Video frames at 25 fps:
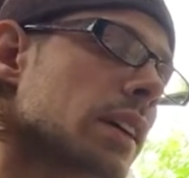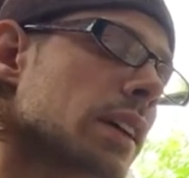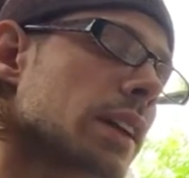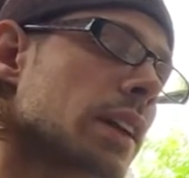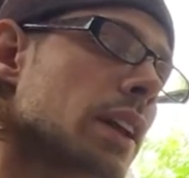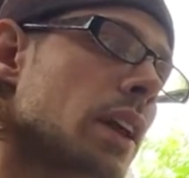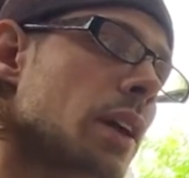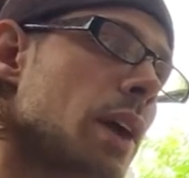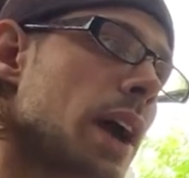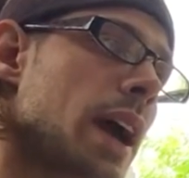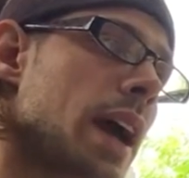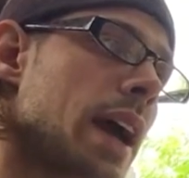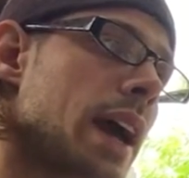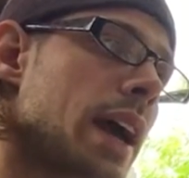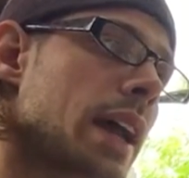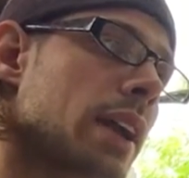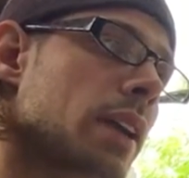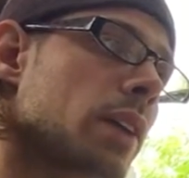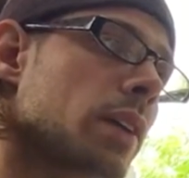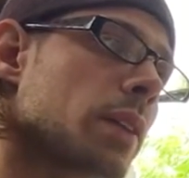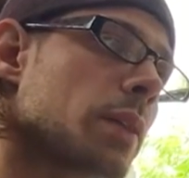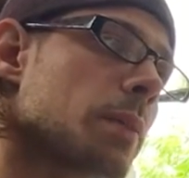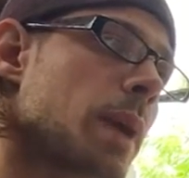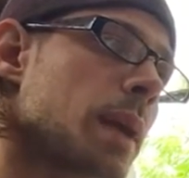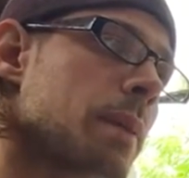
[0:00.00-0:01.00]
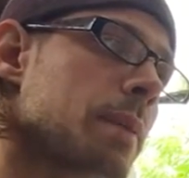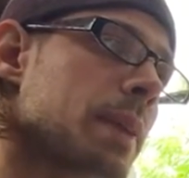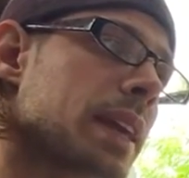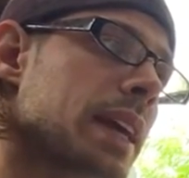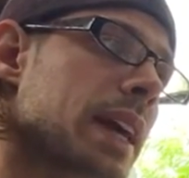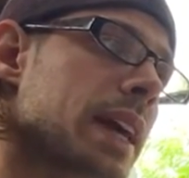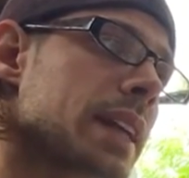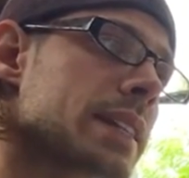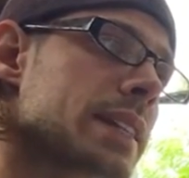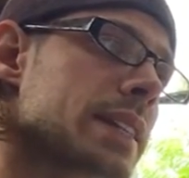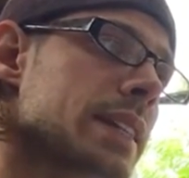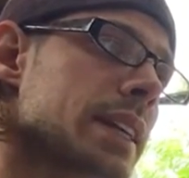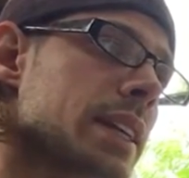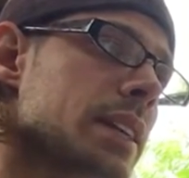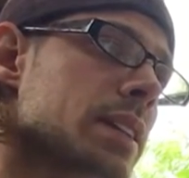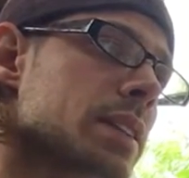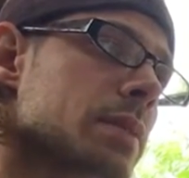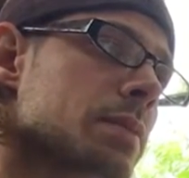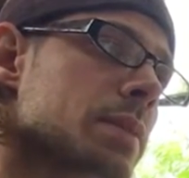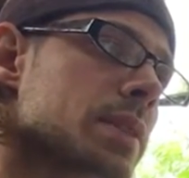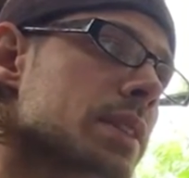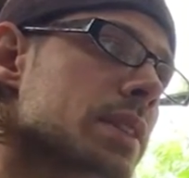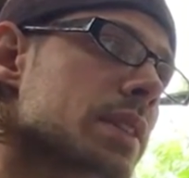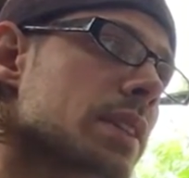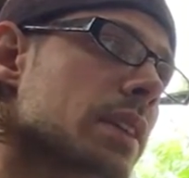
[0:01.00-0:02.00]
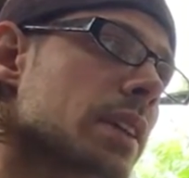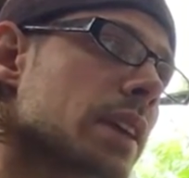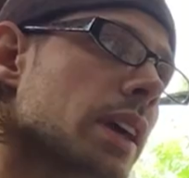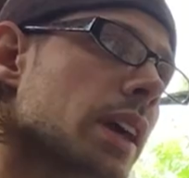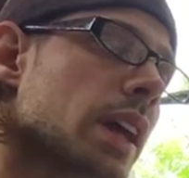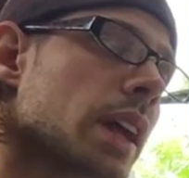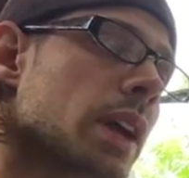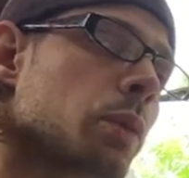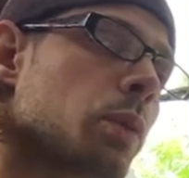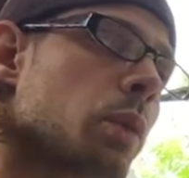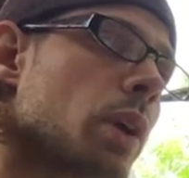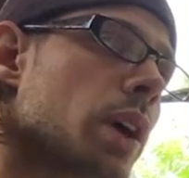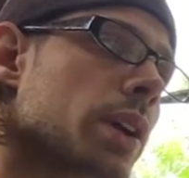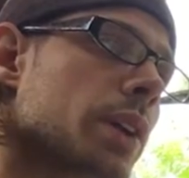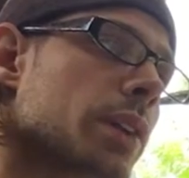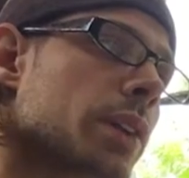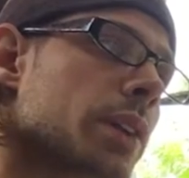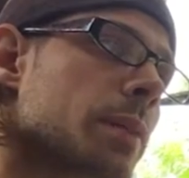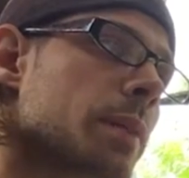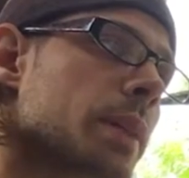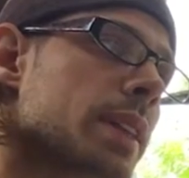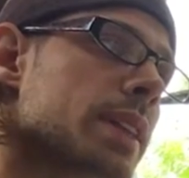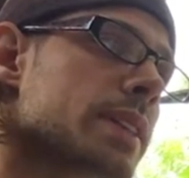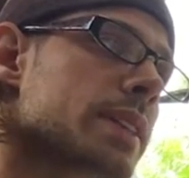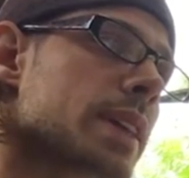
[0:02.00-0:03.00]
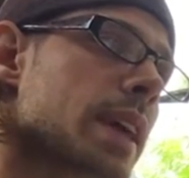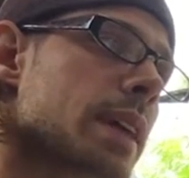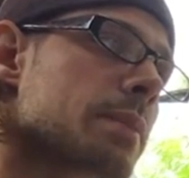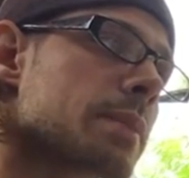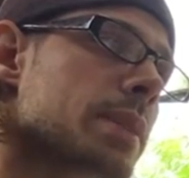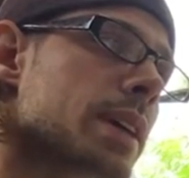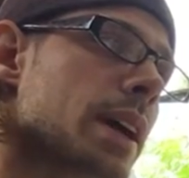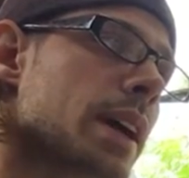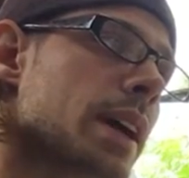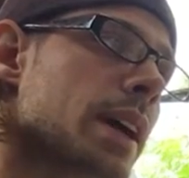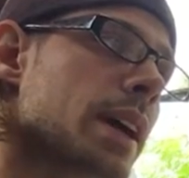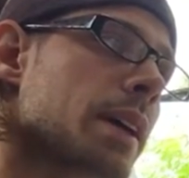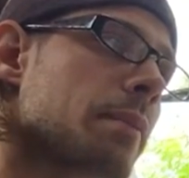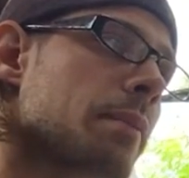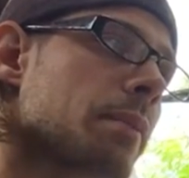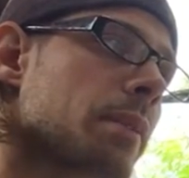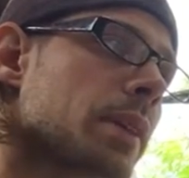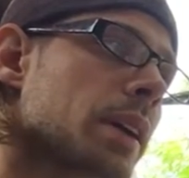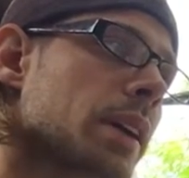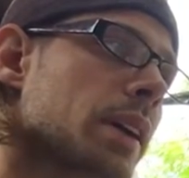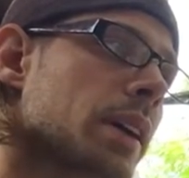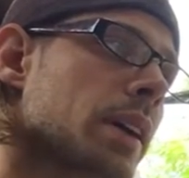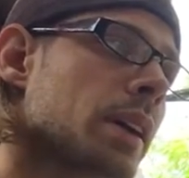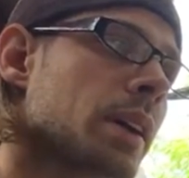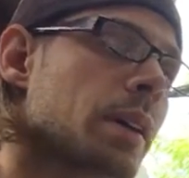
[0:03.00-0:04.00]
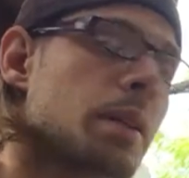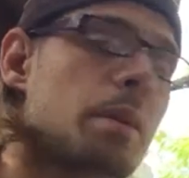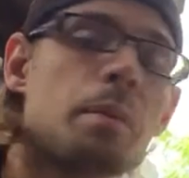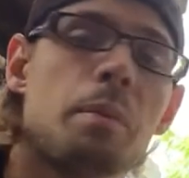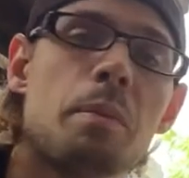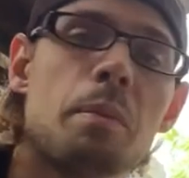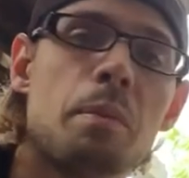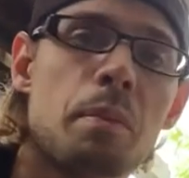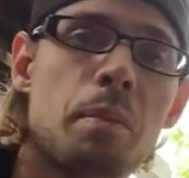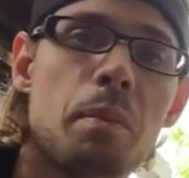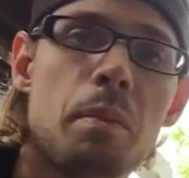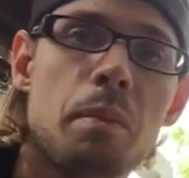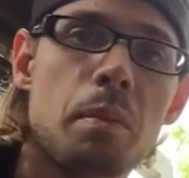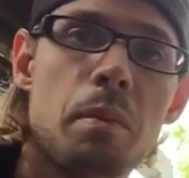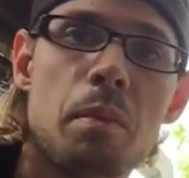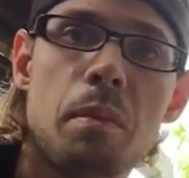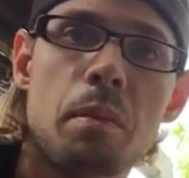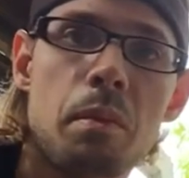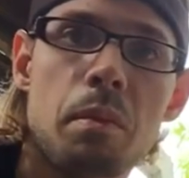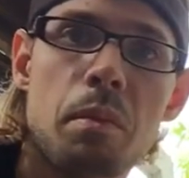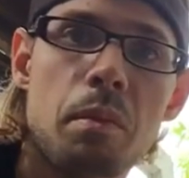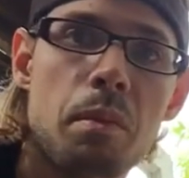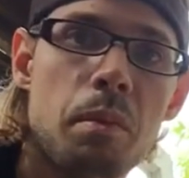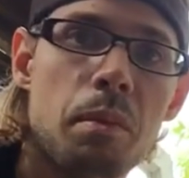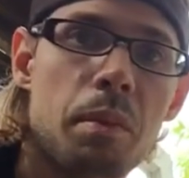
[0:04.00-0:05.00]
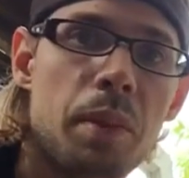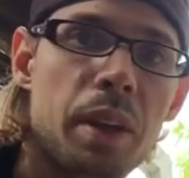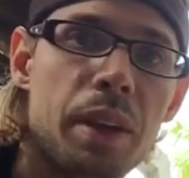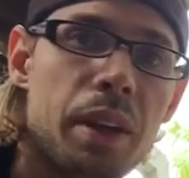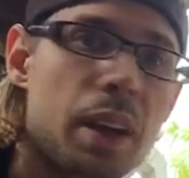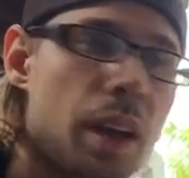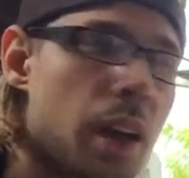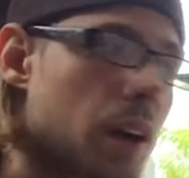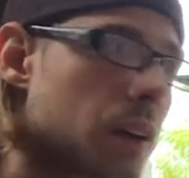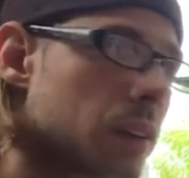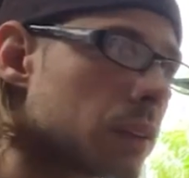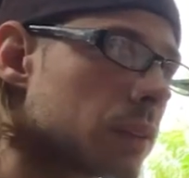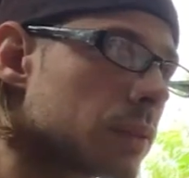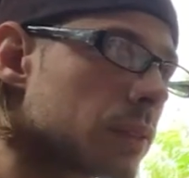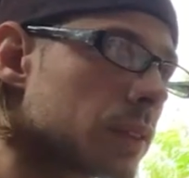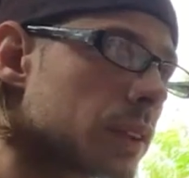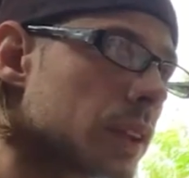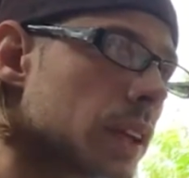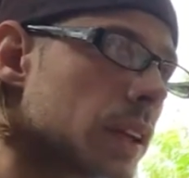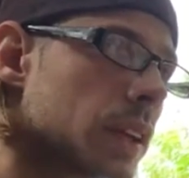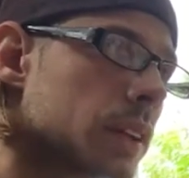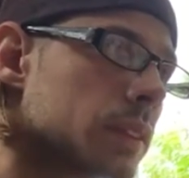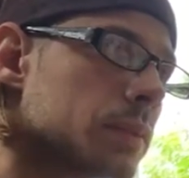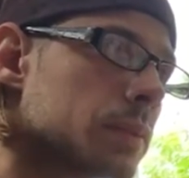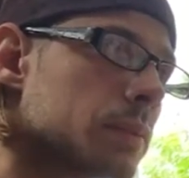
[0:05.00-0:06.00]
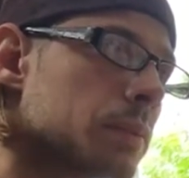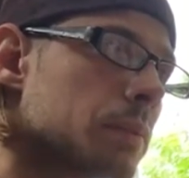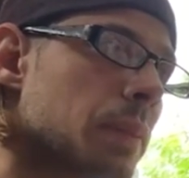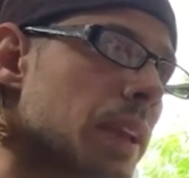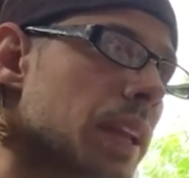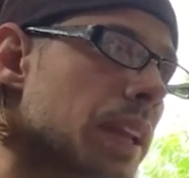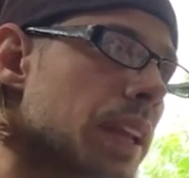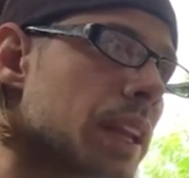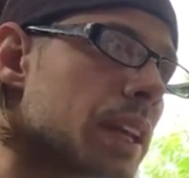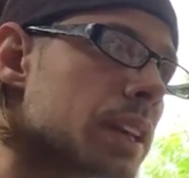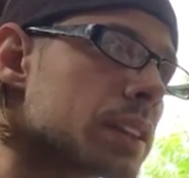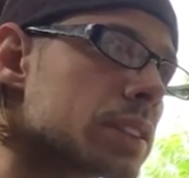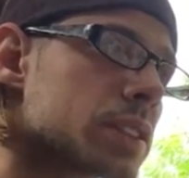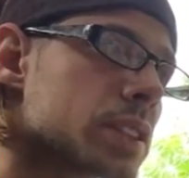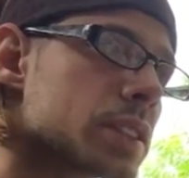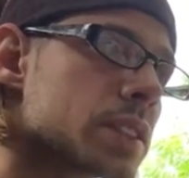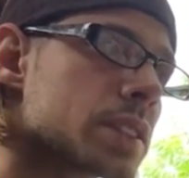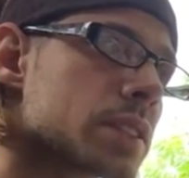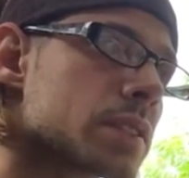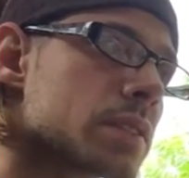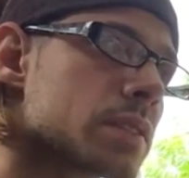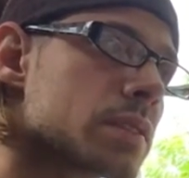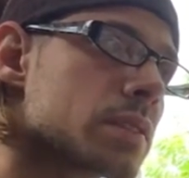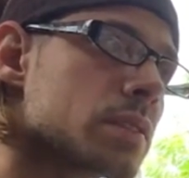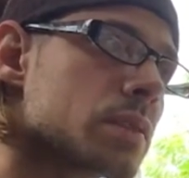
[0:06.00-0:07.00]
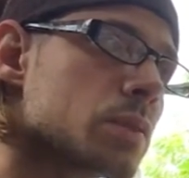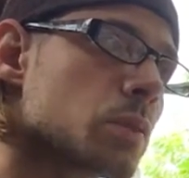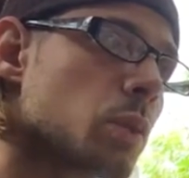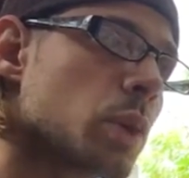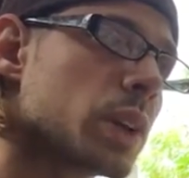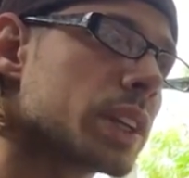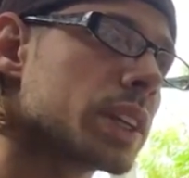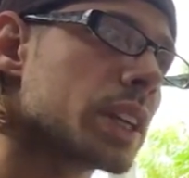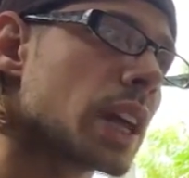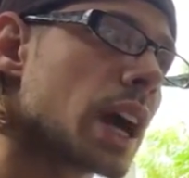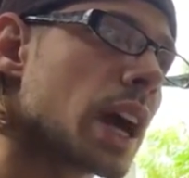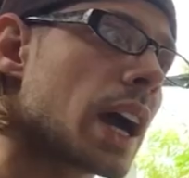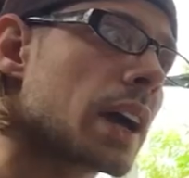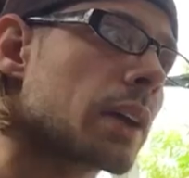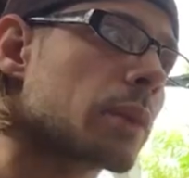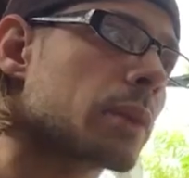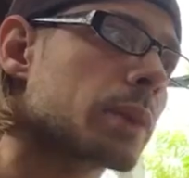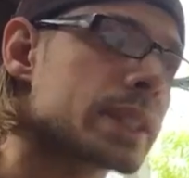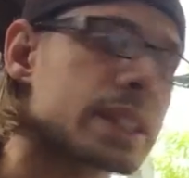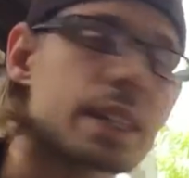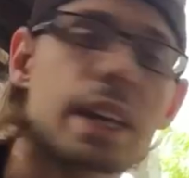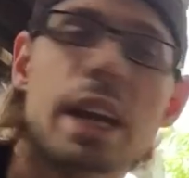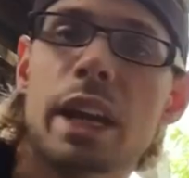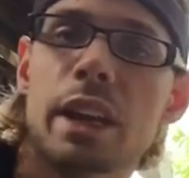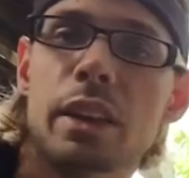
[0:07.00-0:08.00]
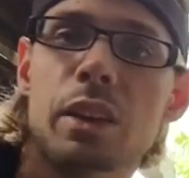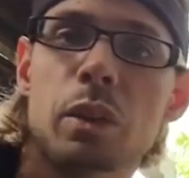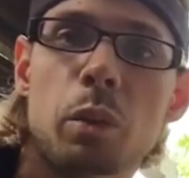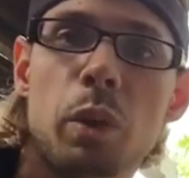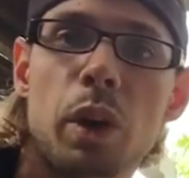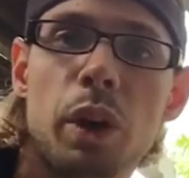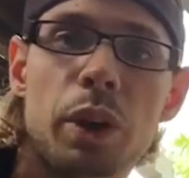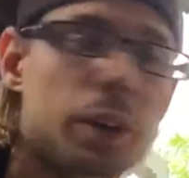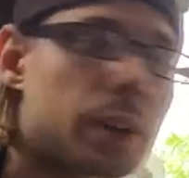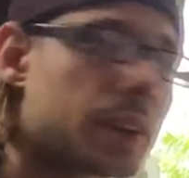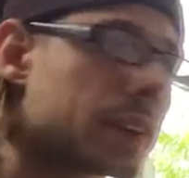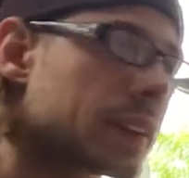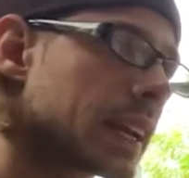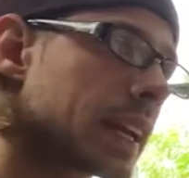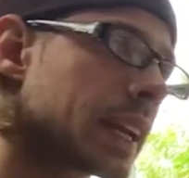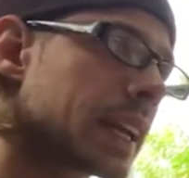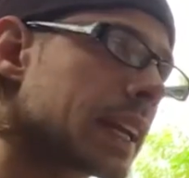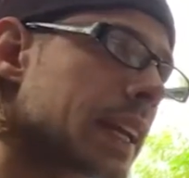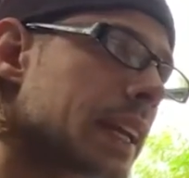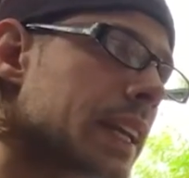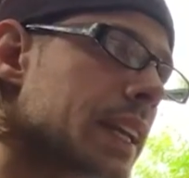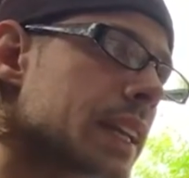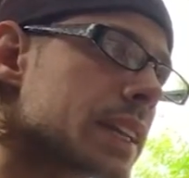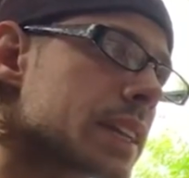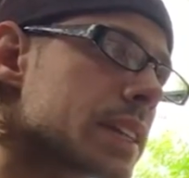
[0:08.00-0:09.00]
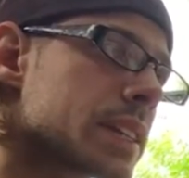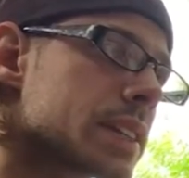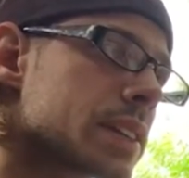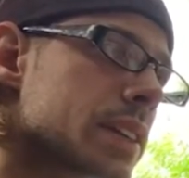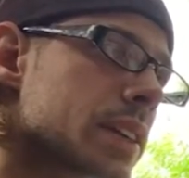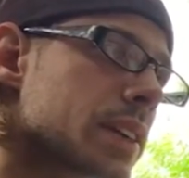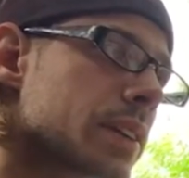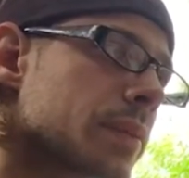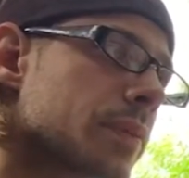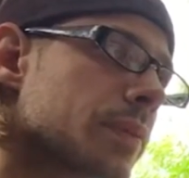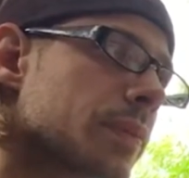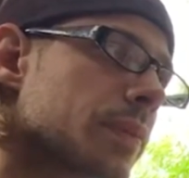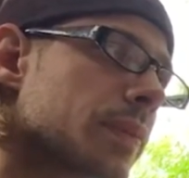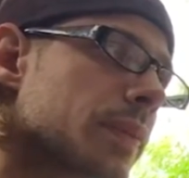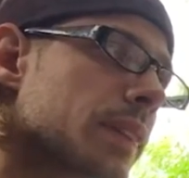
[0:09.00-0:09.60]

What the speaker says: you know, I had all the baby catasetums. I'd water them at the same time, but no, the media just would not retain the water that I needed it to.